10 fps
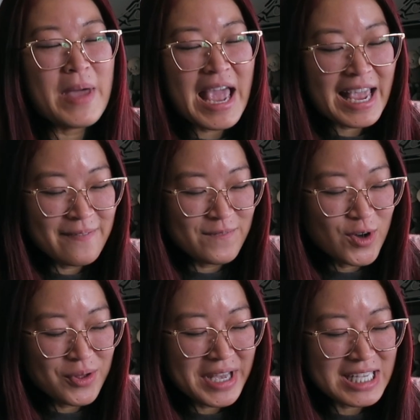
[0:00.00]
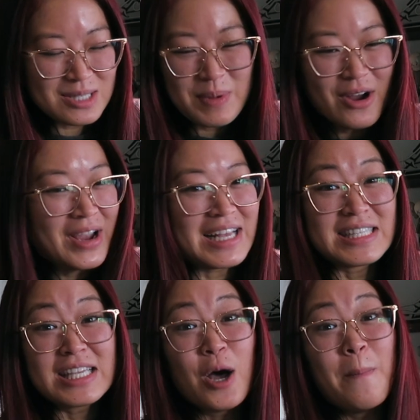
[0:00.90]
painful
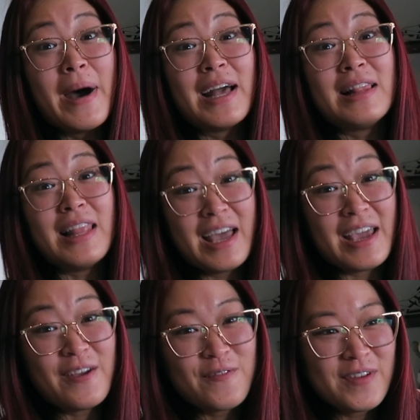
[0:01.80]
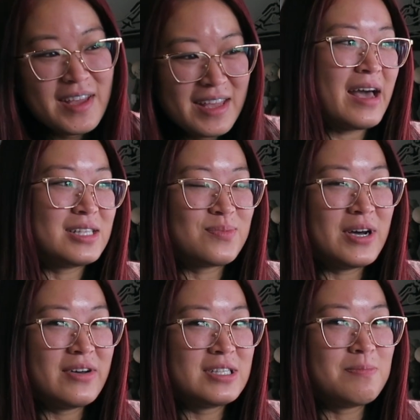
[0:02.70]
experience of my life. As
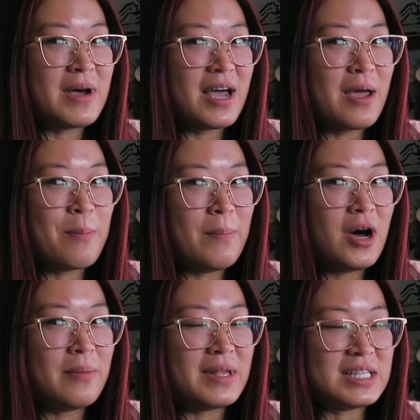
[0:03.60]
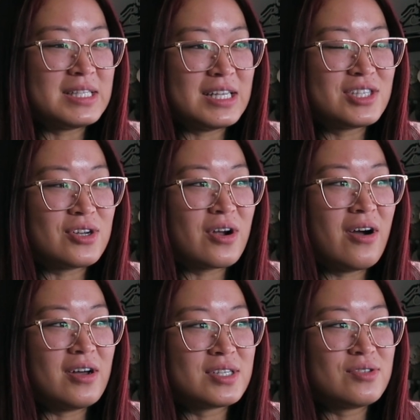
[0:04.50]
well as my mom and sister
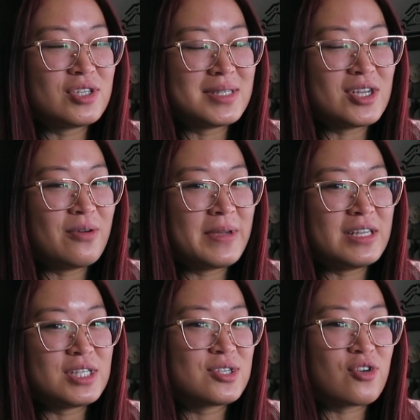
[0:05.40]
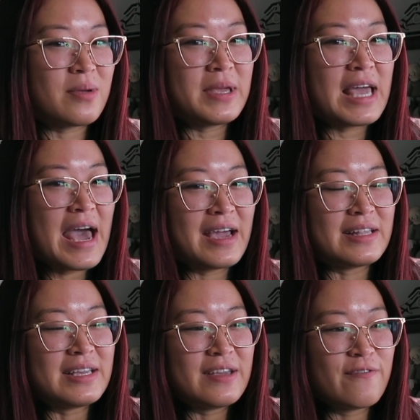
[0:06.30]
also just saw me in screaming
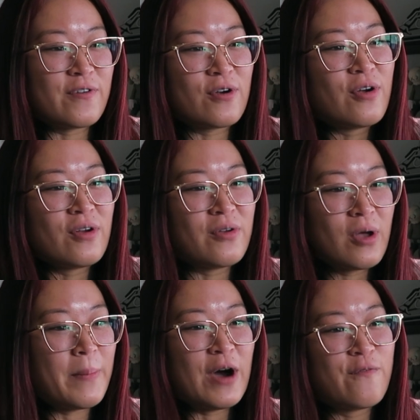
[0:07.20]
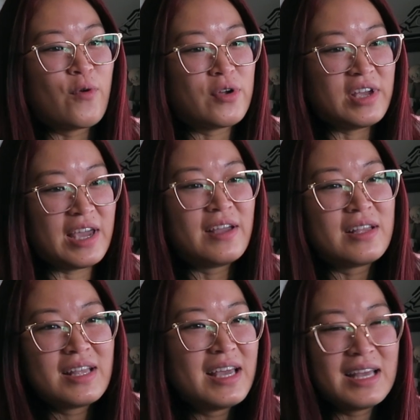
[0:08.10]
agony for about
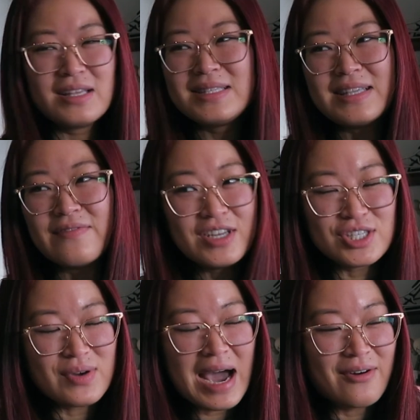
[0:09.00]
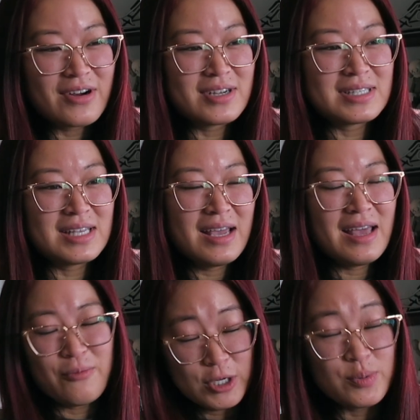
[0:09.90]
48 72 hours,
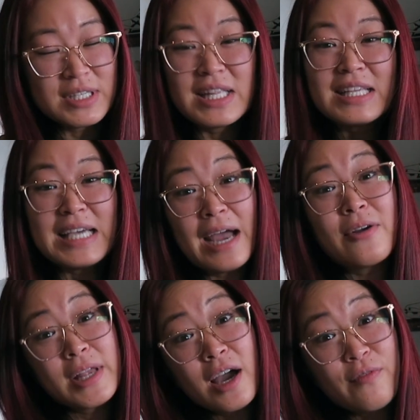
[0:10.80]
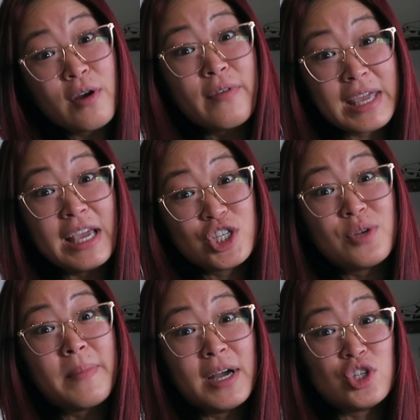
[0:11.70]
which was the entirety of our
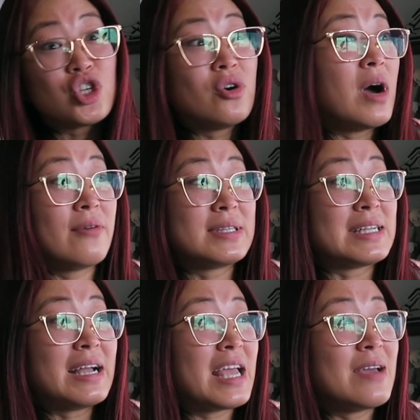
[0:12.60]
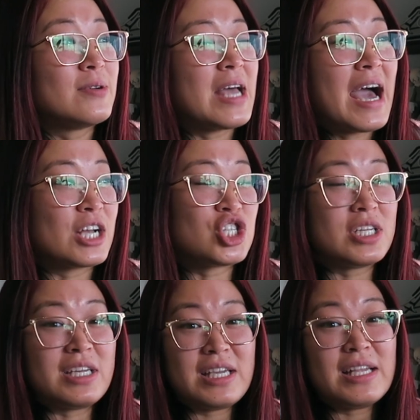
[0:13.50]
vacation, mind you. I was not able to
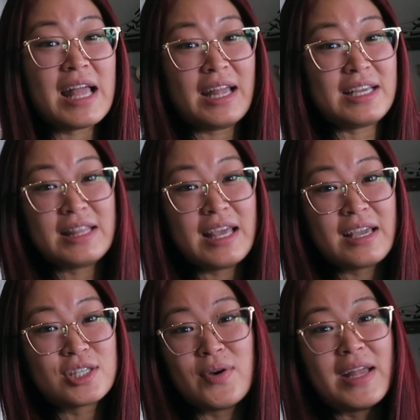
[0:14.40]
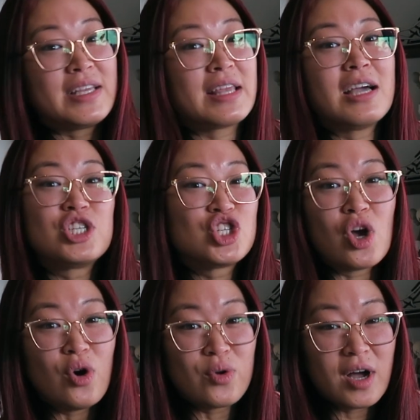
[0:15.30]
actually eat anything. So anything I
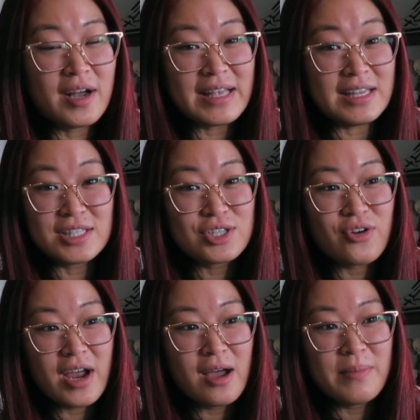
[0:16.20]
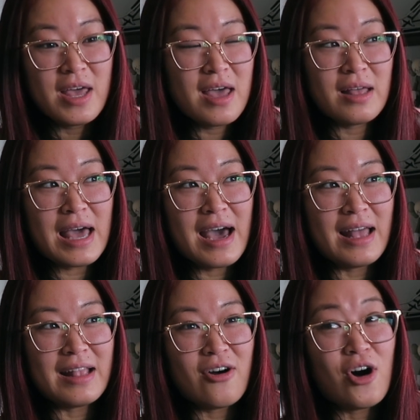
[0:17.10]
showed on Instagram
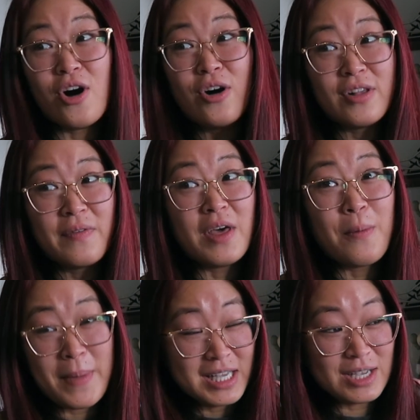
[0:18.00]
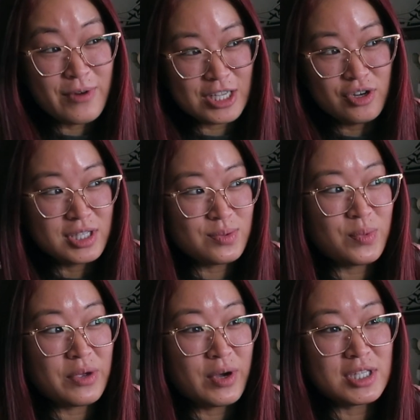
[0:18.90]
at all of the amazing restaurants
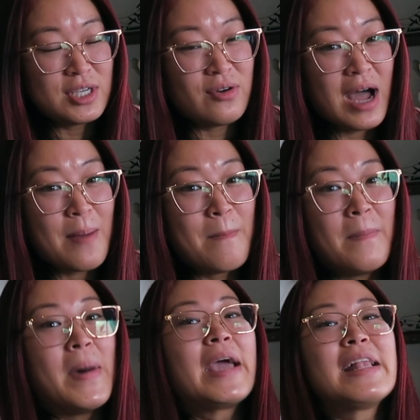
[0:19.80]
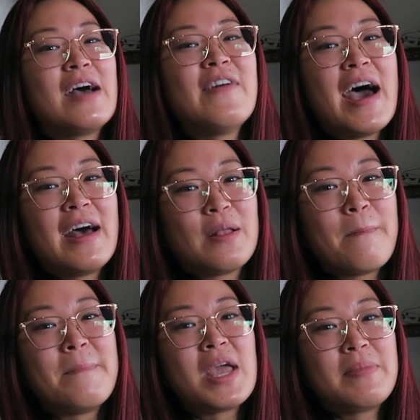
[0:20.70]
we went to, I might have
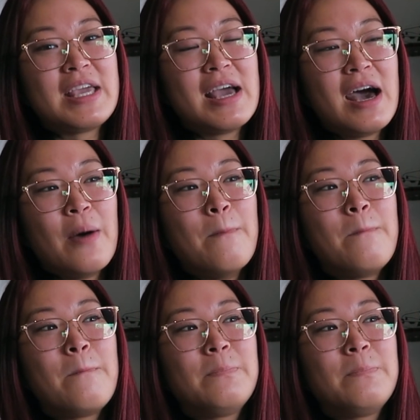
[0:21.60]
had maybe a